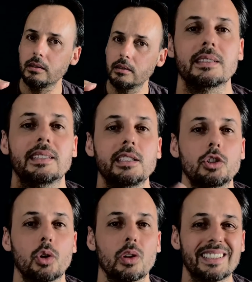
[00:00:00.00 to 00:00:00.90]
This
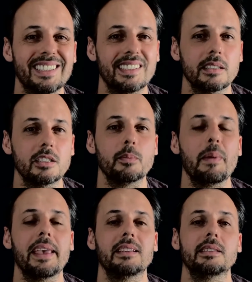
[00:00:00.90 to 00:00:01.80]
short distance
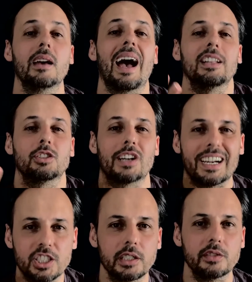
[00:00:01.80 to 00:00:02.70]
makes the
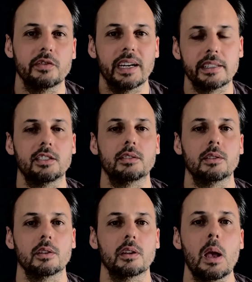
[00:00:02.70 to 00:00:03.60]
attraction very
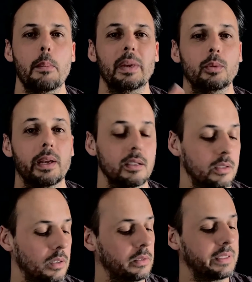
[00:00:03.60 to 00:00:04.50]
strong between the
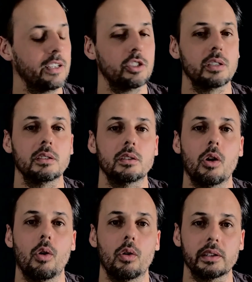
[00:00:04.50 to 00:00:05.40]
tension
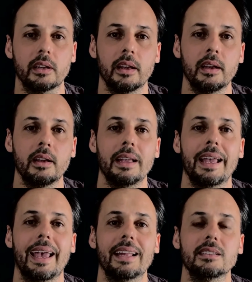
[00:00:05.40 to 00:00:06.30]
chord
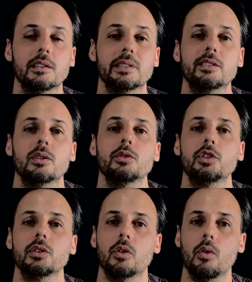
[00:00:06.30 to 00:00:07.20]
and the
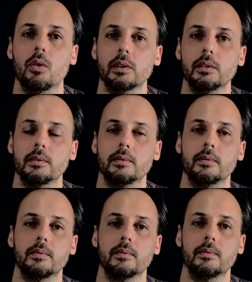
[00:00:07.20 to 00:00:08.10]
resolution chord.
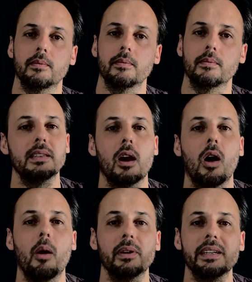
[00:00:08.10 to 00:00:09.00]

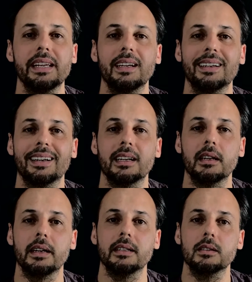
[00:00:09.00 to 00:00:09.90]
Opening
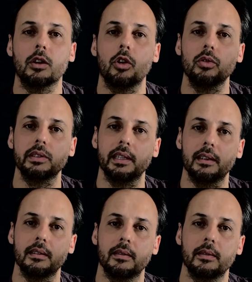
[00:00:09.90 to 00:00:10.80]
and the closing.
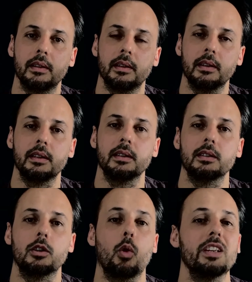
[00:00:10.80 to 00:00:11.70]
The
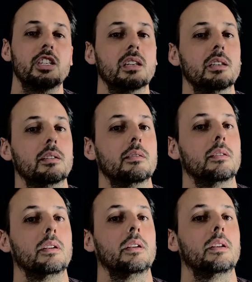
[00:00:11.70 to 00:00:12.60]
question,
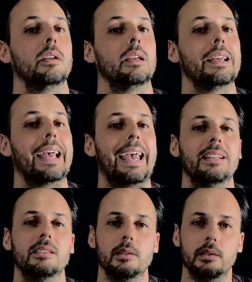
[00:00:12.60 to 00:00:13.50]
answer.